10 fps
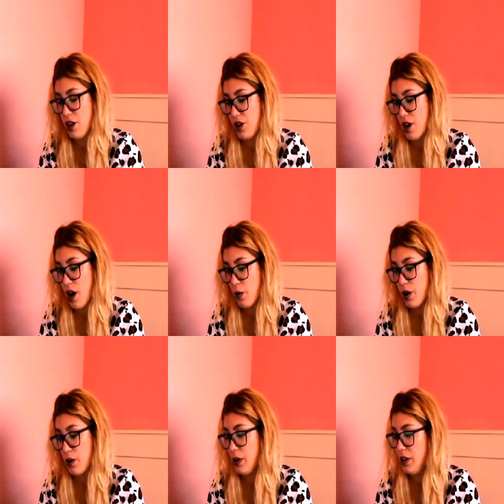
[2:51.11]

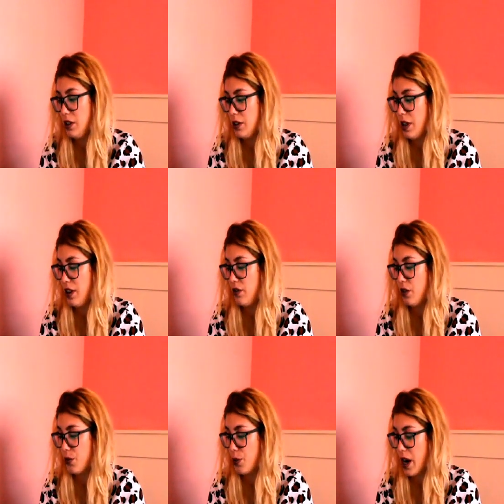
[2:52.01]
showered when the
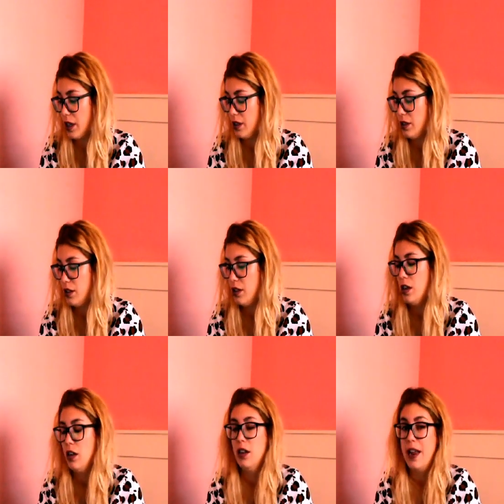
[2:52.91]
telephone rang.
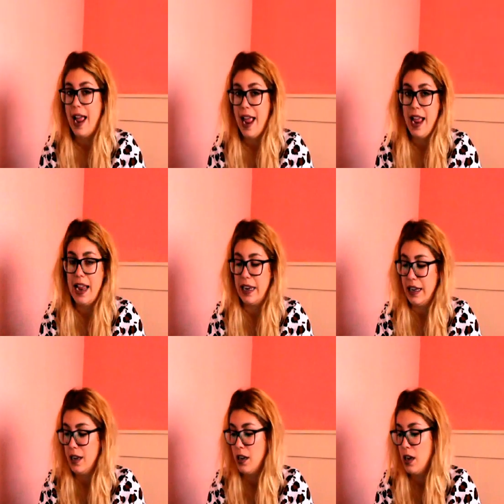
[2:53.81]

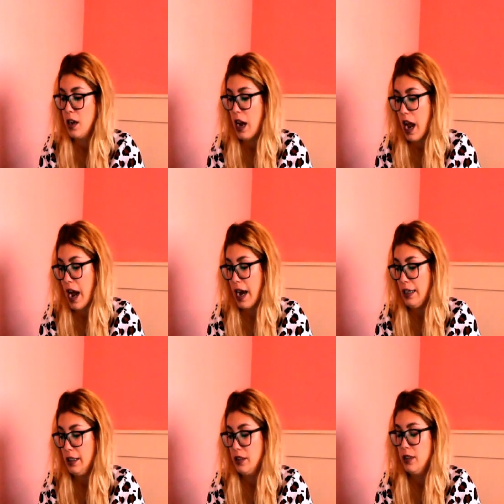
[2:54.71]
A.
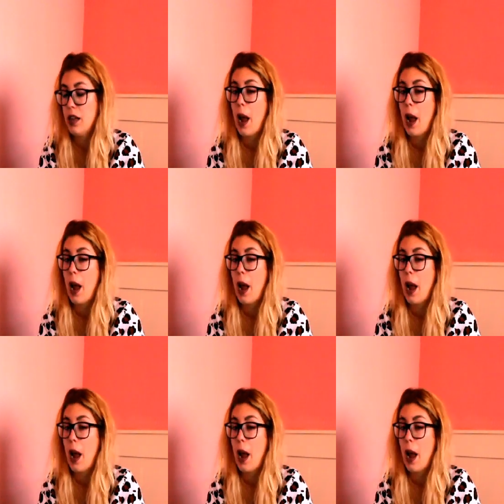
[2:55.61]
Had.